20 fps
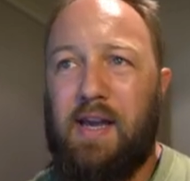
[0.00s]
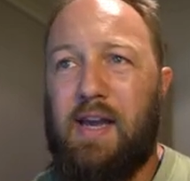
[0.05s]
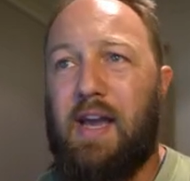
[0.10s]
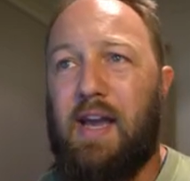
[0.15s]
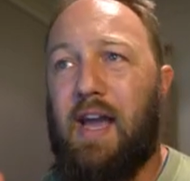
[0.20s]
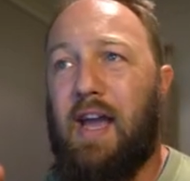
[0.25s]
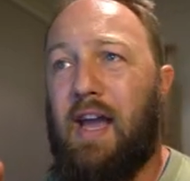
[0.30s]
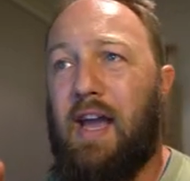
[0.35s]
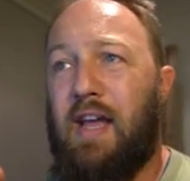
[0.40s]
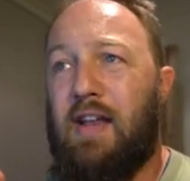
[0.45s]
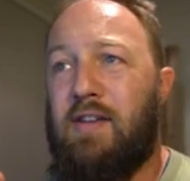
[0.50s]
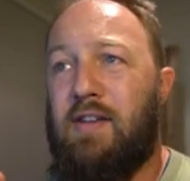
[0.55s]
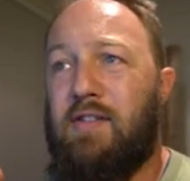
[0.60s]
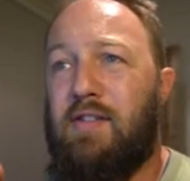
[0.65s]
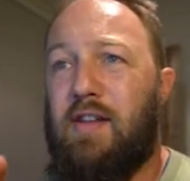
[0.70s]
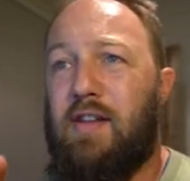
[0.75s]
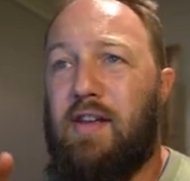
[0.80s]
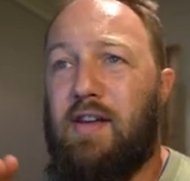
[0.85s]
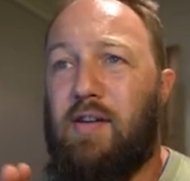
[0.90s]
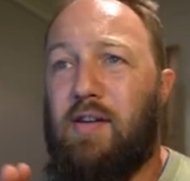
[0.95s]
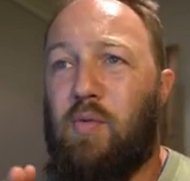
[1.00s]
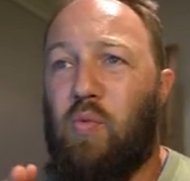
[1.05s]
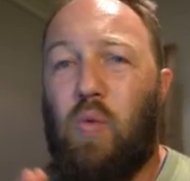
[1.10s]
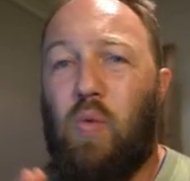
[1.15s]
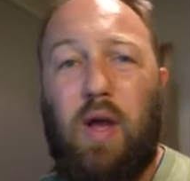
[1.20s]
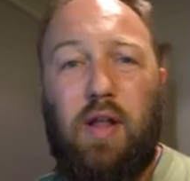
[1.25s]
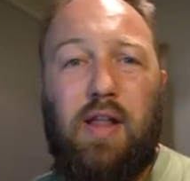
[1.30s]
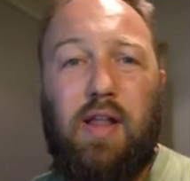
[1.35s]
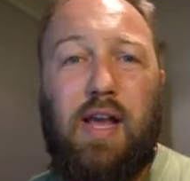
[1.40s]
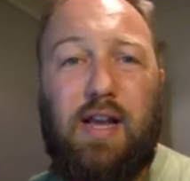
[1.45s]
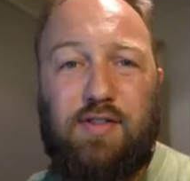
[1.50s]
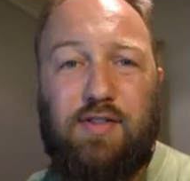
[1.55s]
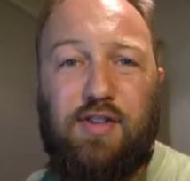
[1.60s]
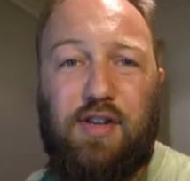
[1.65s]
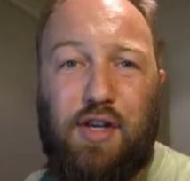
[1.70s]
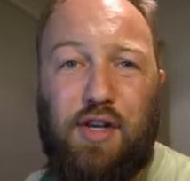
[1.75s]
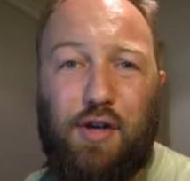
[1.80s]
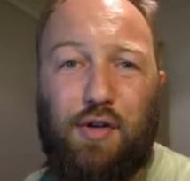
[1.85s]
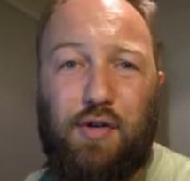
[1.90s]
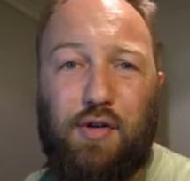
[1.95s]
and well
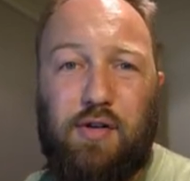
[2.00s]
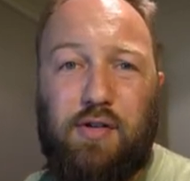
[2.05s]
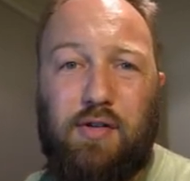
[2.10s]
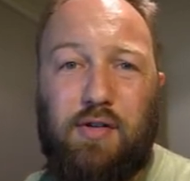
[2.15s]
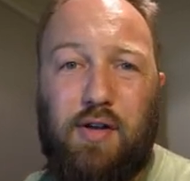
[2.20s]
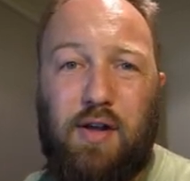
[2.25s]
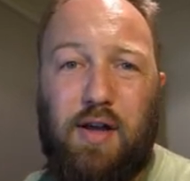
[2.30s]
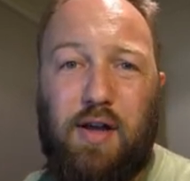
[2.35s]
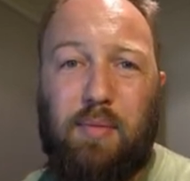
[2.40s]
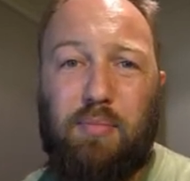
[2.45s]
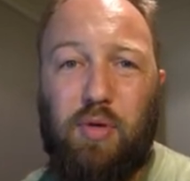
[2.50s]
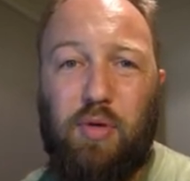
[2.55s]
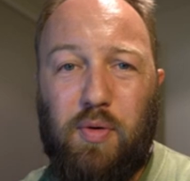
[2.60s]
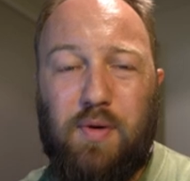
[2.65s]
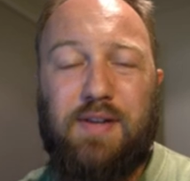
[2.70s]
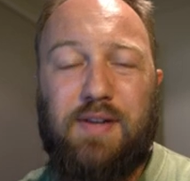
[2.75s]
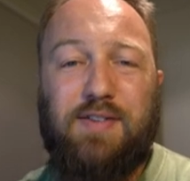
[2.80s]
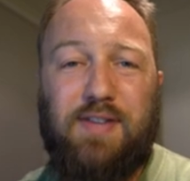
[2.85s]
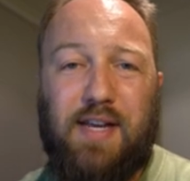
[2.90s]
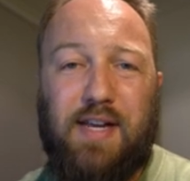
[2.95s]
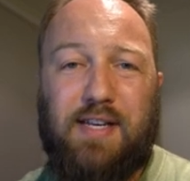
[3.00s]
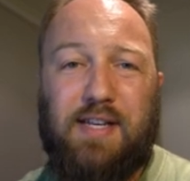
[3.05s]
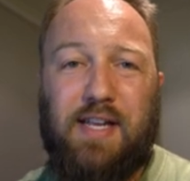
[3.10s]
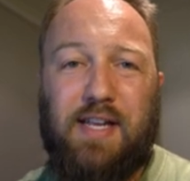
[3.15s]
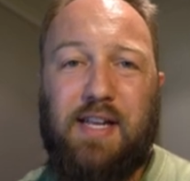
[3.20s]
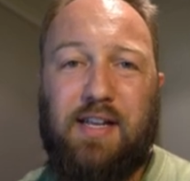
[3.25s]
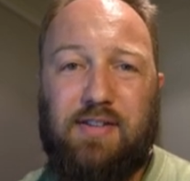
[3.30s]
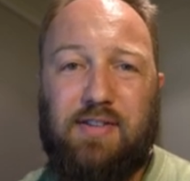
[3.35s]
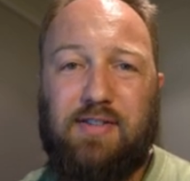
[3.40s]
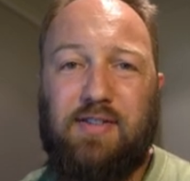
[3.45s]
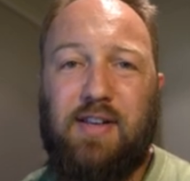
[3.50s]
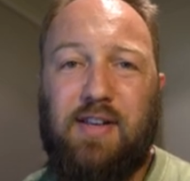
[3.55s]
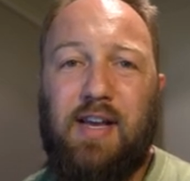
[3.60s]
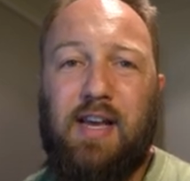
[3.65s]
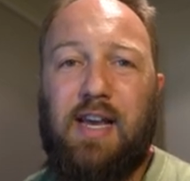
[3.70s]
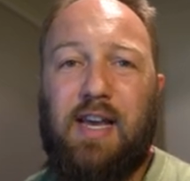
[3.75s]
executed brewing techniques